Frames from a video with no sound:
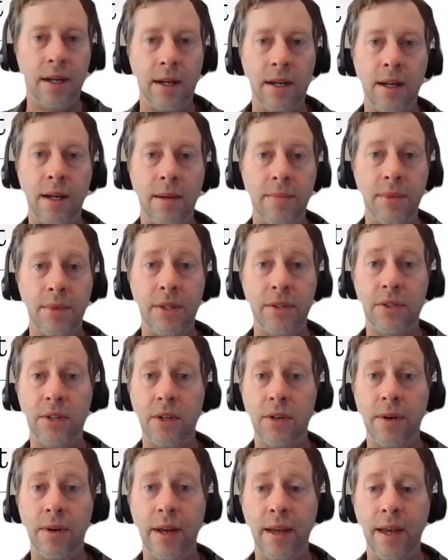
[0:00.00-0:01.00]

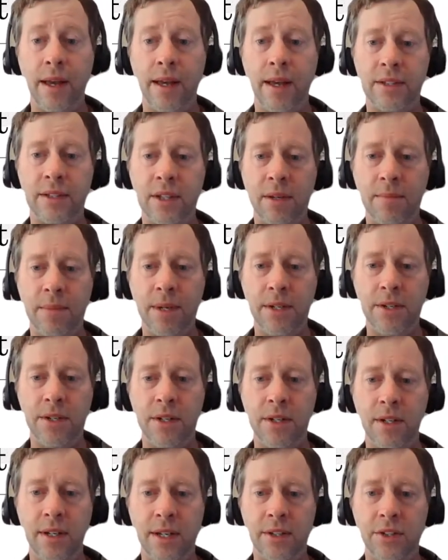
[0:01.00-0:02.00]
As I
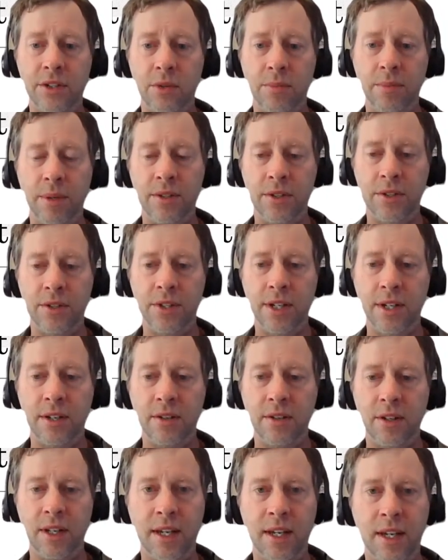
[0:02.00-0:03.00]
mentioned, SOPs are
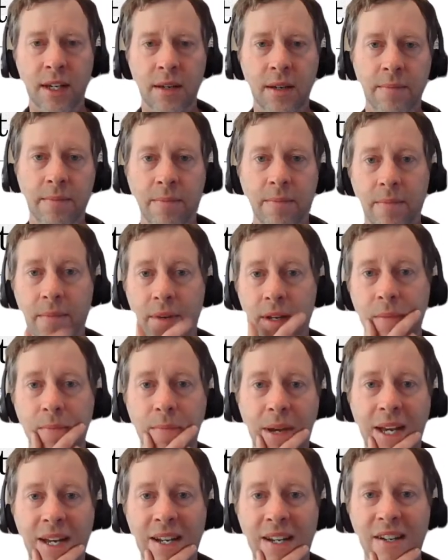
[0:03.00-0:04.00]
generally
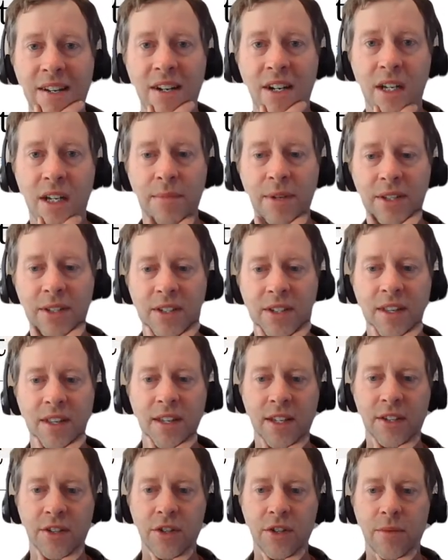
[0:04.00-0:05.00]
companion documents to
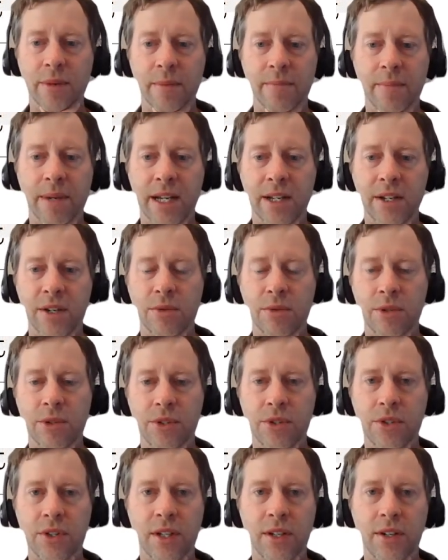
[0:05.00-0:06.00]
the instrument
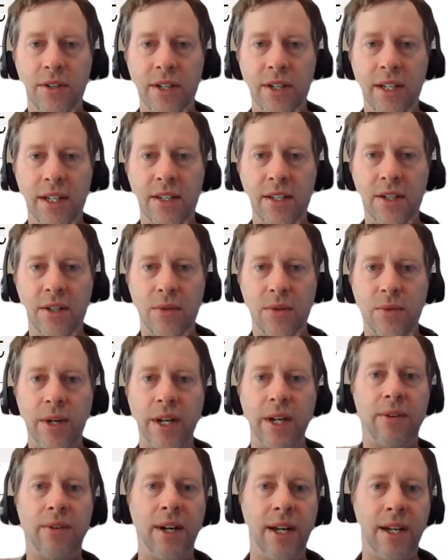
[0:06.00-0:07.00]
manuals, so you don't need to
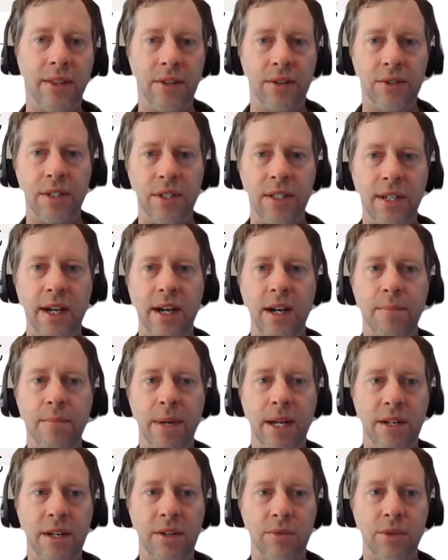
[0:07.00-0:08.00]
recreate those entire
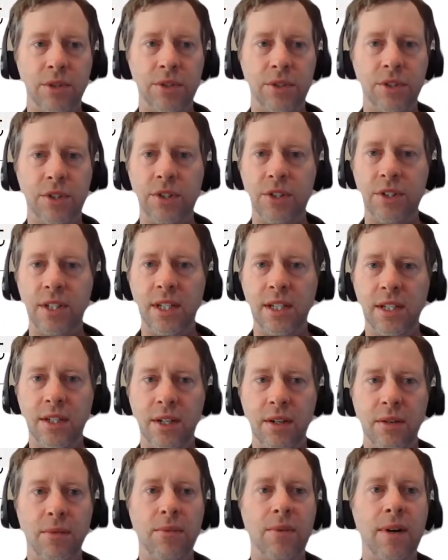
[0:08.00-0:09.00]
manuals, just need
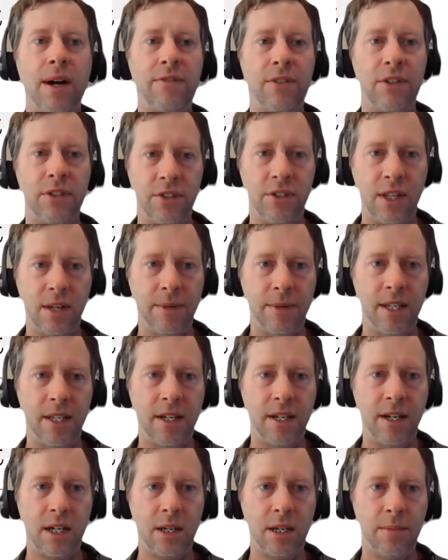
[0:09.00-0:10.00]
to reference them in the
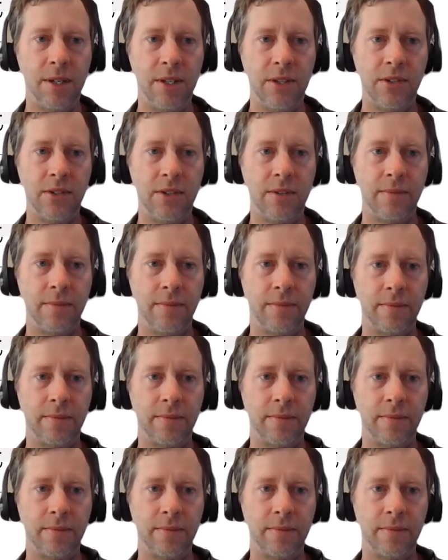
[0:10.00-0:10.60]
documents.